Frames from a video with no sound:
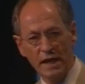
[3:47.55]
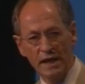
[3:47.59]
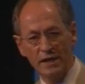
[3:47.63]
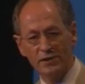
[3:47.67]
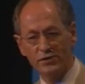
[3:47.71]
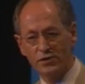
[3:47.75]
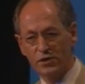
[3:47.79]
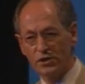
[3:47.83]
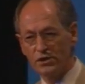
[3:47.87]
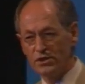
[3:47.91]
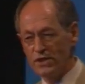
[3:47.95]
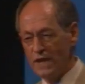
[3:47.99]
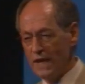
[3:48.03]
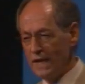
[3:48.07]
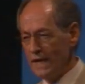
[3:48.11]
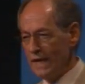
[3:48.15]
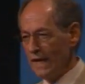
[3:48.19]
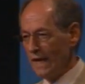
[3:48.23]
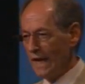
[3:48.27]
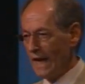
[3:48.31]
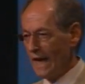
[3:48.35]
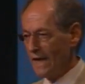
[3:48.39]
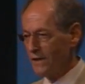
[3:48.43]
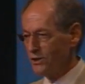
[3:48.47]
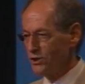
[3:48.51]
is that
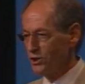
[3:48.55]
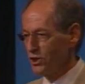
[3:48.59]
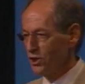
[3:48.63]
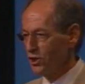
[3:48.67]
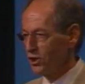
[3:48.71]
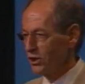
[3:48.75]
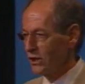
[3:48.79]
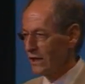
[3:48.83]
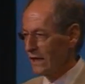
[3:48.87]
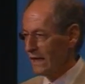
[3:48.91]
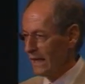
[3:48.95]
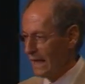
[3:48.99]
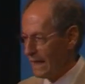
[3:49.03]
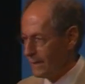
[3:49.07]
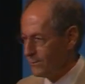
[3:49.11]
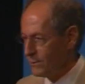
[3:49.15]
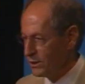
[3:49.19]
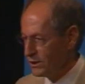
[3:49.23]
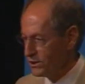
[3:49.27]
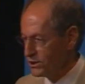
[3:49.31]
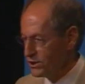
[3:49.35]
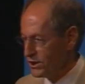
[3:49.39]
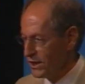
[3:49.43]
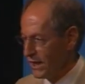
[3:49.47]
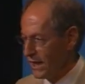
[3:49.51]
taking action on
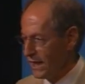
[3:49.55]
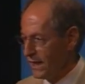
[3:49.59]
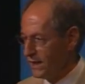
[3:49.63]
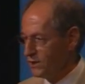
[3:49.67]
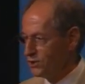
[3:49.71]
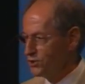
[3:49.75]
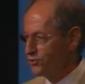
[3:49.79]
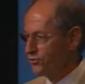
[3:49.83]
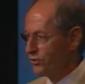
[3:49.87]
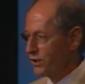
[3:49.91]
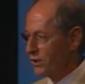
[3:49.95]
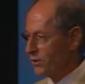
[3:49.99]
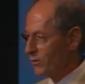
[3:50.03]
climate change